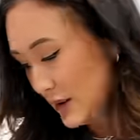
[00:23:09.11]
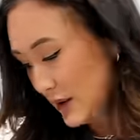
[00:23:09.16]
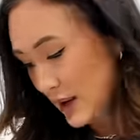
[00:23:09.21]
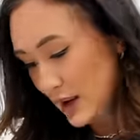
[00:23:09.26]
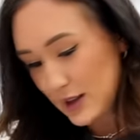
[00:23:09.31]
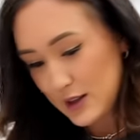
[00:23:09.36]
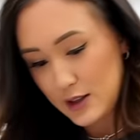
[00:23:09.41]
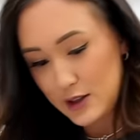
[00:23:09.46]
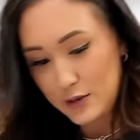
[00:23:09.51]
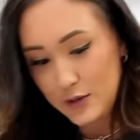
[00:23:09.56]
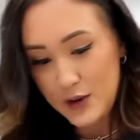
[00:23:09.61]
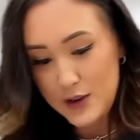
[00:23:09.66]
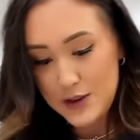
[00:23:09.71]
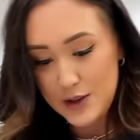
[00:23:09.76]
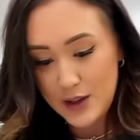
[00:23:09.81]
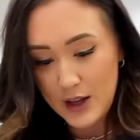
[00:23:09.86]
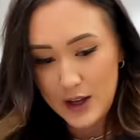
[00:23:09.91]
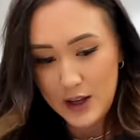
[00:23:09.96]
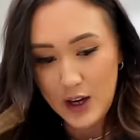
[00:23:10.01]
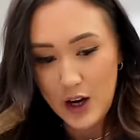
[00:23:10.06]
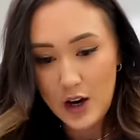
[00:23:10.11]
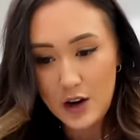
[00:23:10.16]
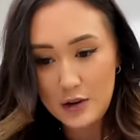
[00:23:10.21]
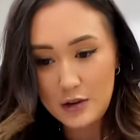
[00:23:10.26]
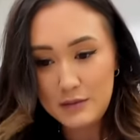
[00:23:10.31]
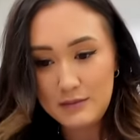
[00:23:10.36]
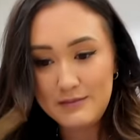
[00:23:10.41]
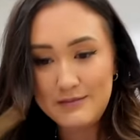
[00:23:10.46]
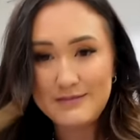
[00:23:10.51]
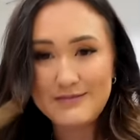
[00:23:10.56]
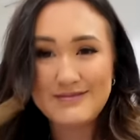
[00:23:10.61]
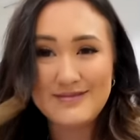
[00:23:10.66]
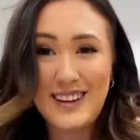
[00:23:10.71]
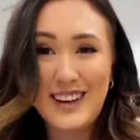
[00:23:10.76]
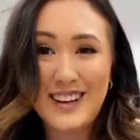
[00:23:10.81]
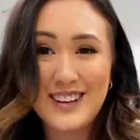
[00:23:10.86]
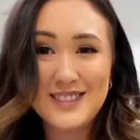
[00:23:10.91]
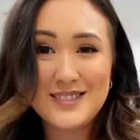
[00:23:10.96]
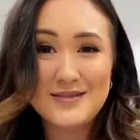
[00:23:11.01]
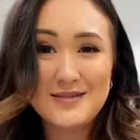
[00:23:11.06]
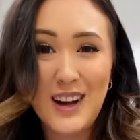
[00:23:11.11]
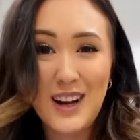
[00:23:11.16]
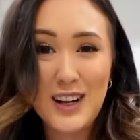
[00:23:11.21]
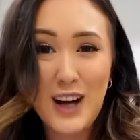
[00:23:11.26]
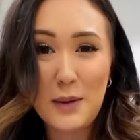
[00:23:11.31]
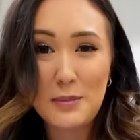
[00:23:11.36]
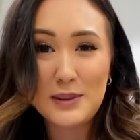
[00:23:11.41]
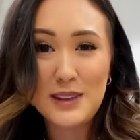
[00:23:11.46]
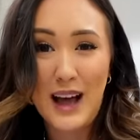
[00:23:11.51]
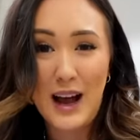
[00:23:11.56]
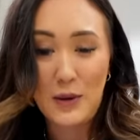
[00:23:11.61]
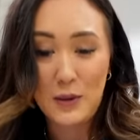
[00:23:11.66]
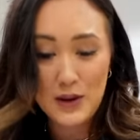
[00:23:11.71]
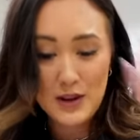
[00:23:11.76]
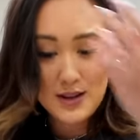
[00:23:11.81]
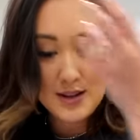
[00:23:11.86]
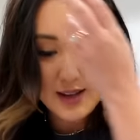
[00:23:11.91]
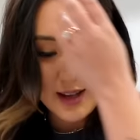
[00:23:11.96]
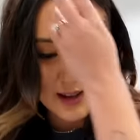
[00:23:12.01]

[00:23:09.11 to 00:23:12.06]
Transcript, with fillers: Into the freezer they go, like a couple hours,